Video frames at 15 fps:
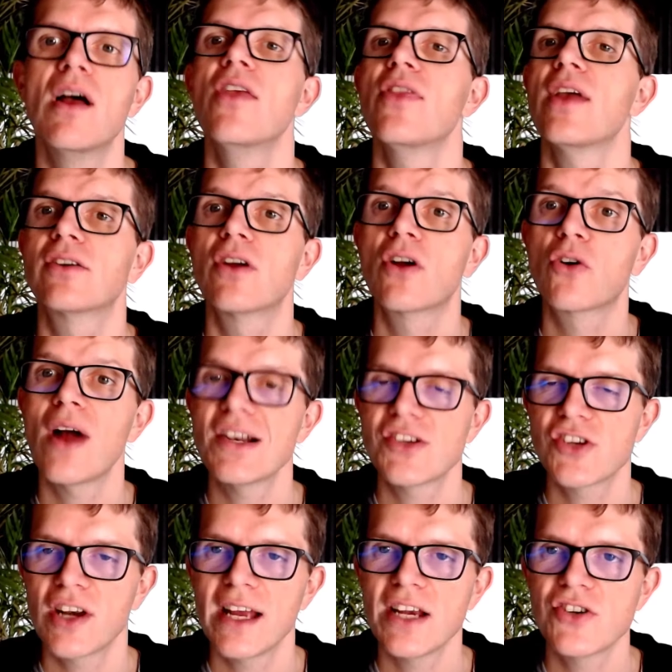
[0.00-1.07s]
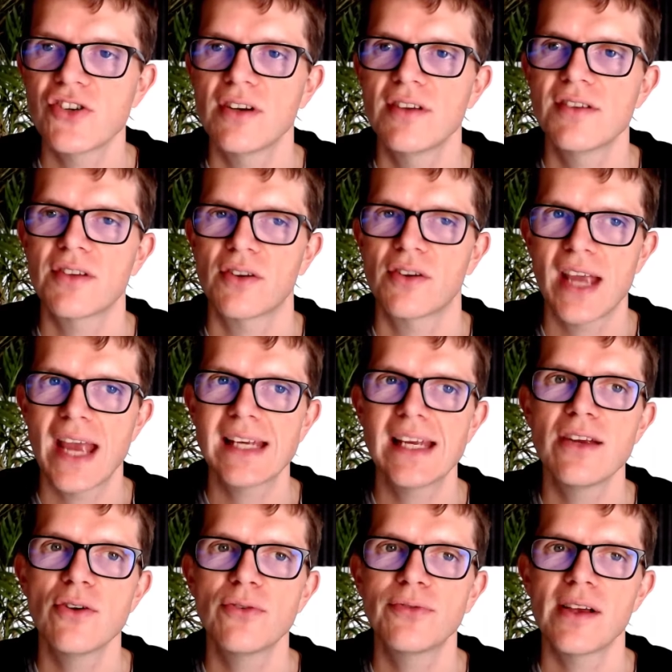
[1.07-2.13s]
then congratulations on taking
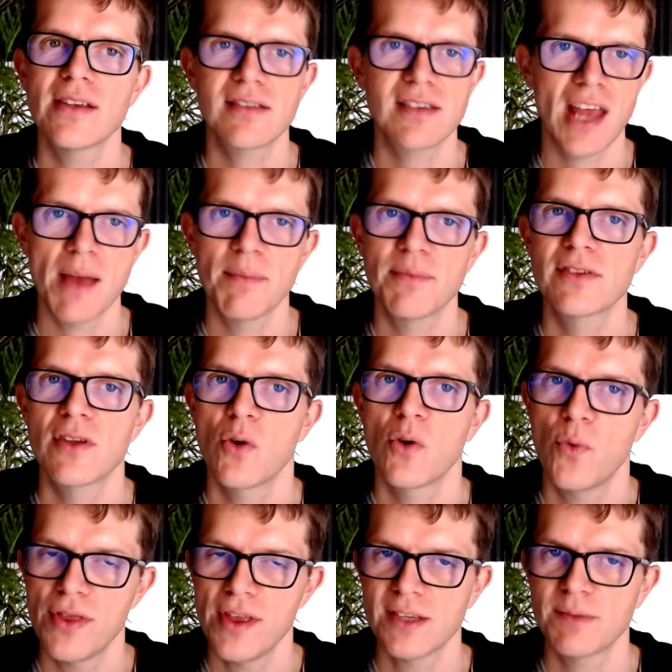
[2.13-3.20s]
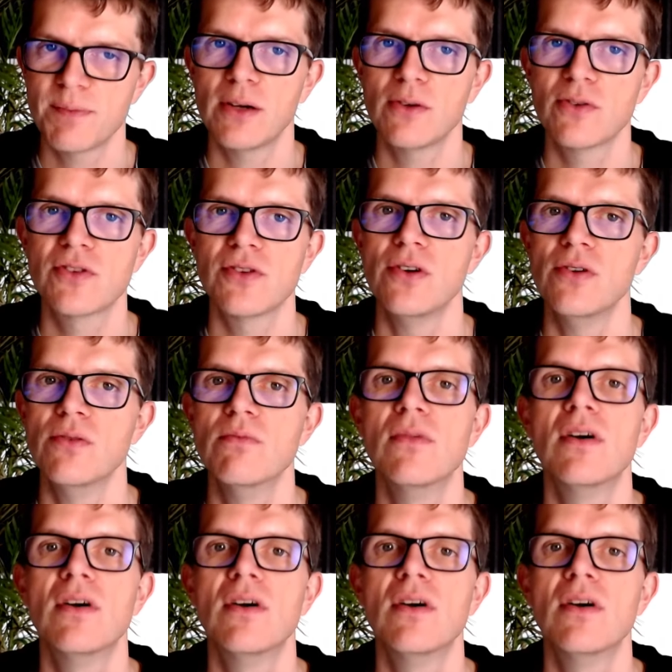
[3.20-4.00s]
your first steps with this build tool.